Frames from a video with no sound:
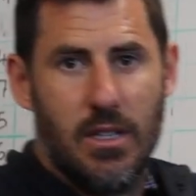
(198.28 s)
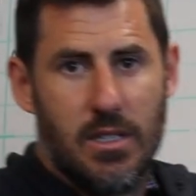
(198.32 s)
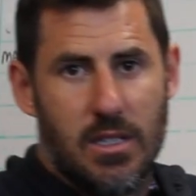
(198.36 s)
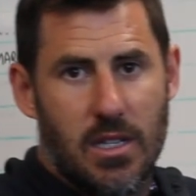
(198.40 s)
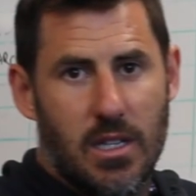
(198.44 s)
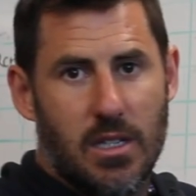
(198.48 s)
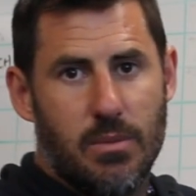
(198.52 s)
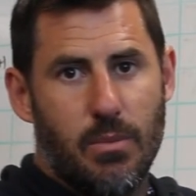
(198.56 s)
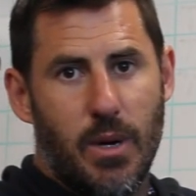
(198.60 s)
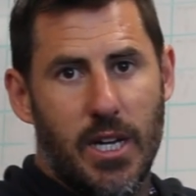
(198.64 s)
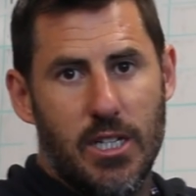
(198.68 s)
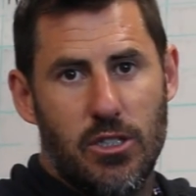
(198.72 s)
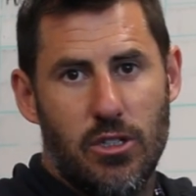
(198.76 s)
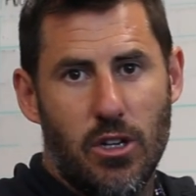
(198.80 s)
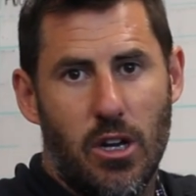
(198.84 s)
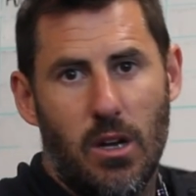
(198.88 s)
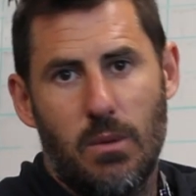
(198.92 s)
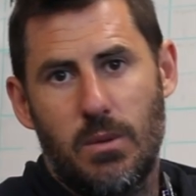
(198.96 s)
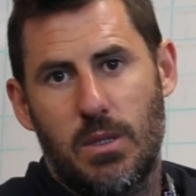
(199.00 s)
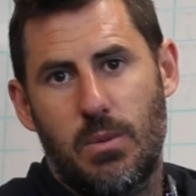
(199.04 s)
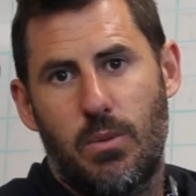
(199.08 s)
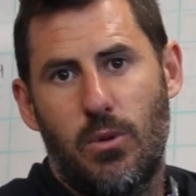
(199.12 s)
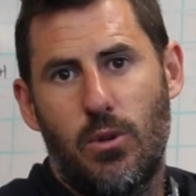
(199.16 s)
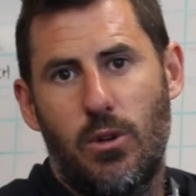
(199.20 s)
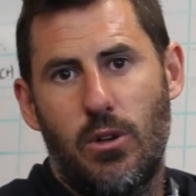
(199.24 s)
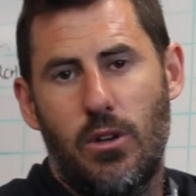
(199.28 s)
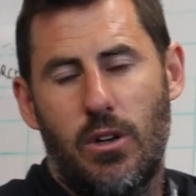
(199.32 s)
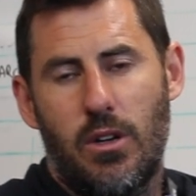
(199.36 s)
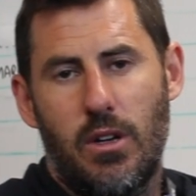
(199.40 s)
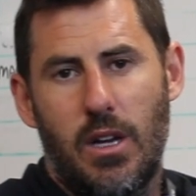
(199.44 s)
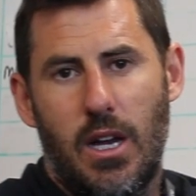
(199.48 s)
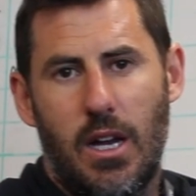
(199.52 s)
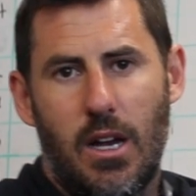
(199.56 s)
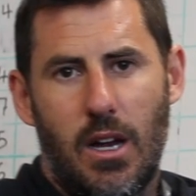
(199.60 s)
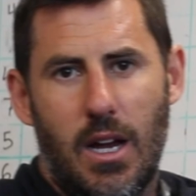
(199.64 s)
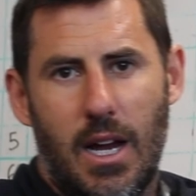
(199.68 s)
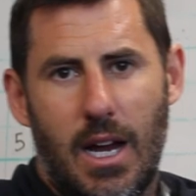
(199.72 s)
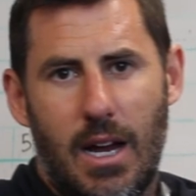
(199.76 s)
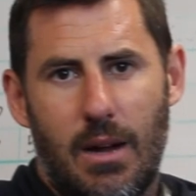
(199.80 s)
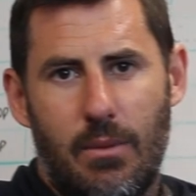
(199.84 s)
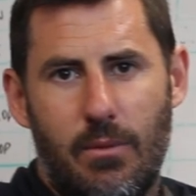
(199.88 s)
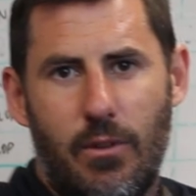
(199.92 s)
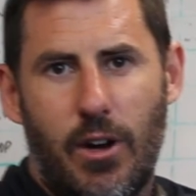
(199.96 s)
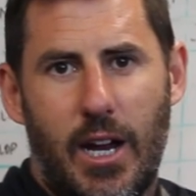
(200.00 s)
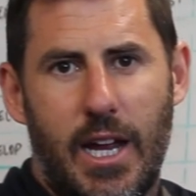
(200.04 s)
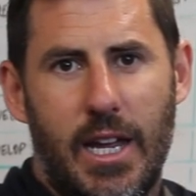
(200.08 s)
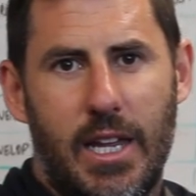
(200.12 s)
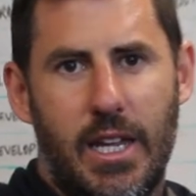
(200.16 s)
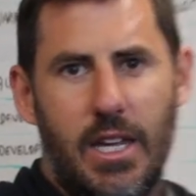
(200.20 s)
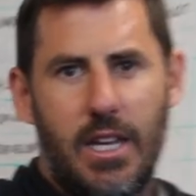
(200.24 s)
this is my jobs board uh, um,
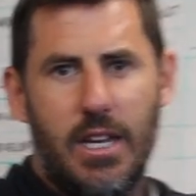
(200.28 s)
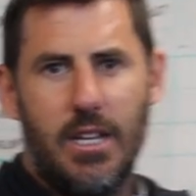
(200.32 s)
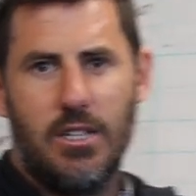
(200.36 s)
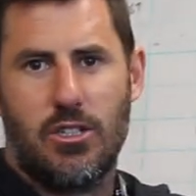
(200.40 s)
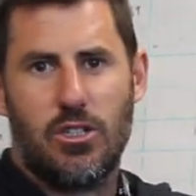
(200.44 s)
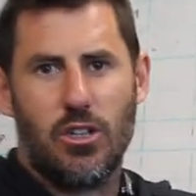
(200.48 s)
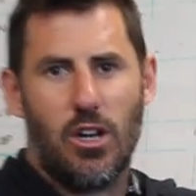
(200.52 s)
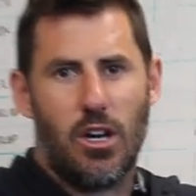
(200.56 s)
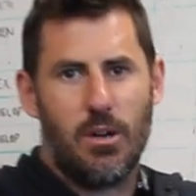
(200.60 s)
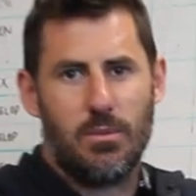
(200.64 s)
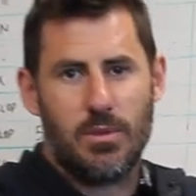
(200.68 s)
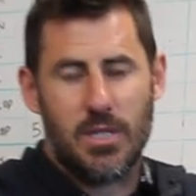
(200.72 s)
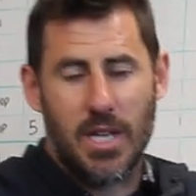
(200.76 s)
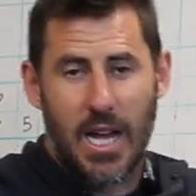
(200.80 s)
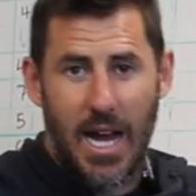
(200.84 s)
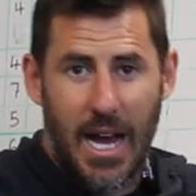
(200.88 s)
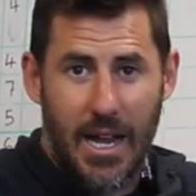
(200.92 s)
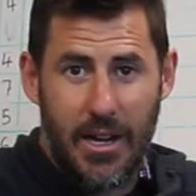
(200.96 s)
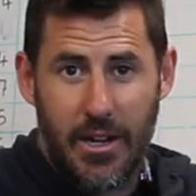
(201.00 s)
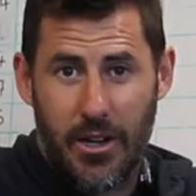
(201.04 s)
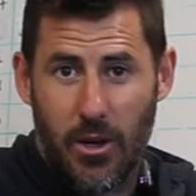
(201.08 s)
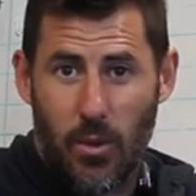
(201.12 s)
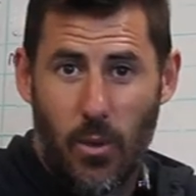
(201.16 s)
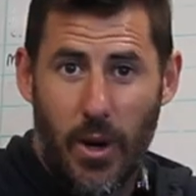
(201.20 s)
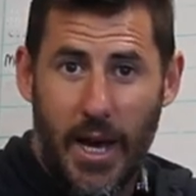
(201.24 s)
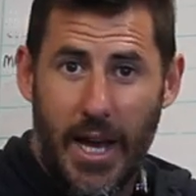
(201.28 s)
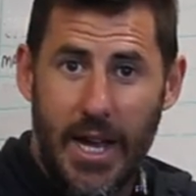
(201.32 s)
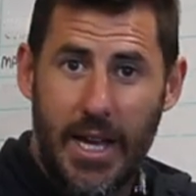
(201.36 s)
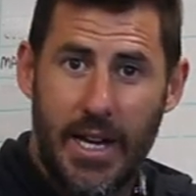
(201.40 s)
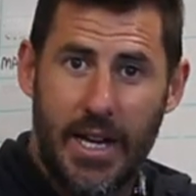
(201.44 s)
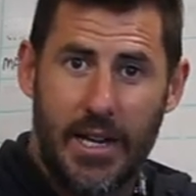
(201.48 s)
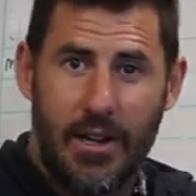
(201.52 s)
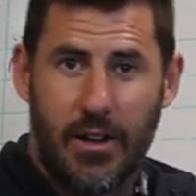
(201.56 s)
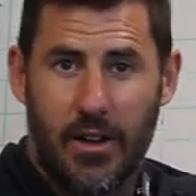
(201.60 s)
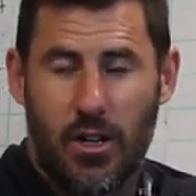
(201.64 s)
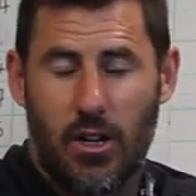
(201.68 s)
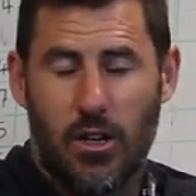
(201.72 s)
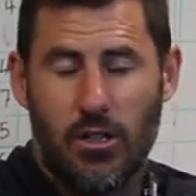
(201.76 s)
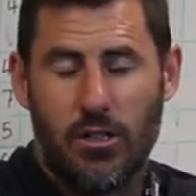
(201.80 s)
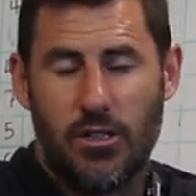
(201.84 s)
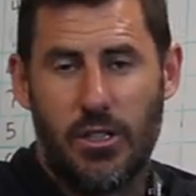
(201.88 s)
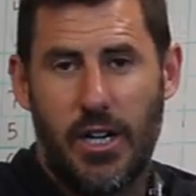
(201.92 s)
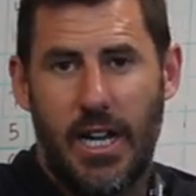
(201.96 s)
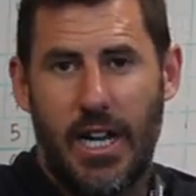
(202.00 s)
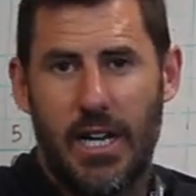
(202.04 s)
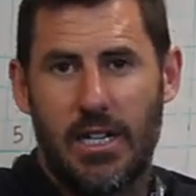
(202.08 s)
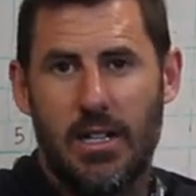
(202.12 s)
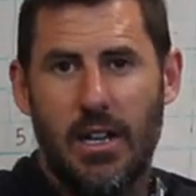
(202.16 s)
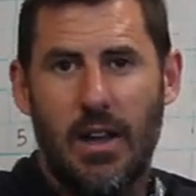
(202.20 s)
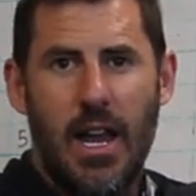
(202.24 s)
right here, jobs underway, under
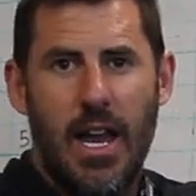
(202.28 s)
contract.